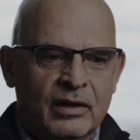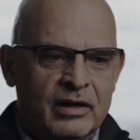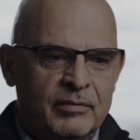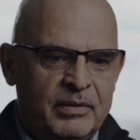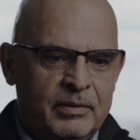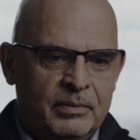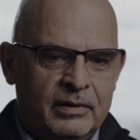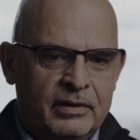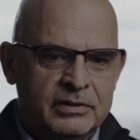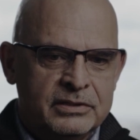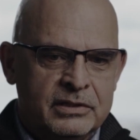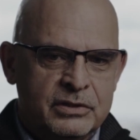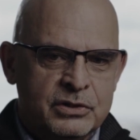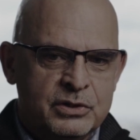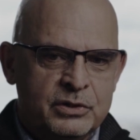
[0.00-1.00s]
a lot of people in
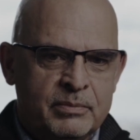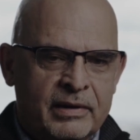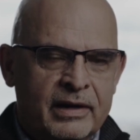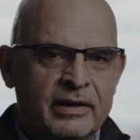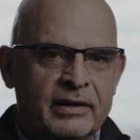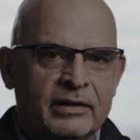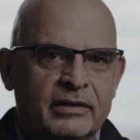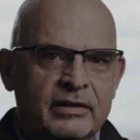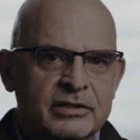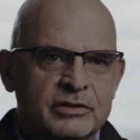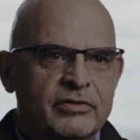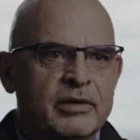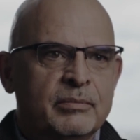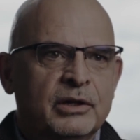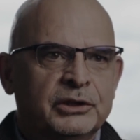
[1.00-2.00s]
this industry, mining
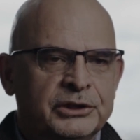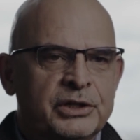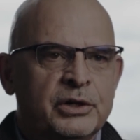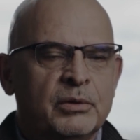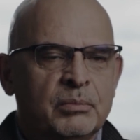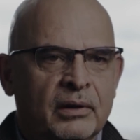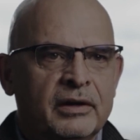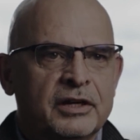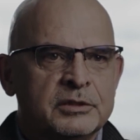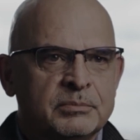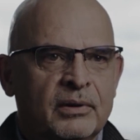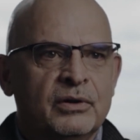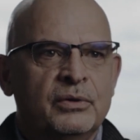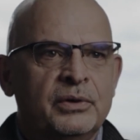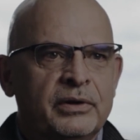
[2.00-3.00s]
is very much in your blood. It's
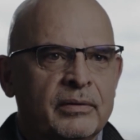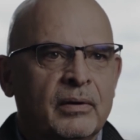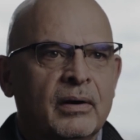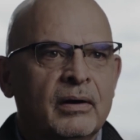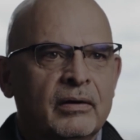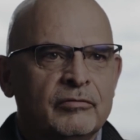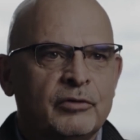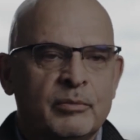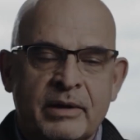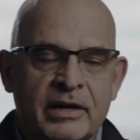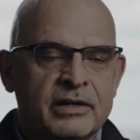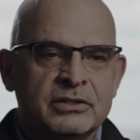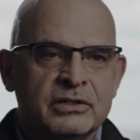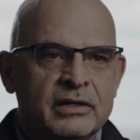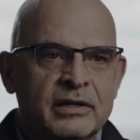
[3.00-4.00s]
part of who you are, and for
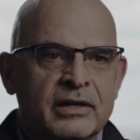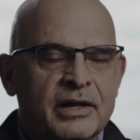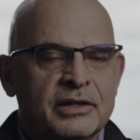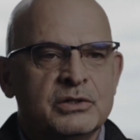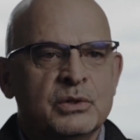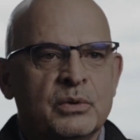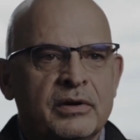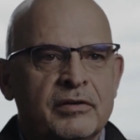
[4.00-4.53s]
me, it's no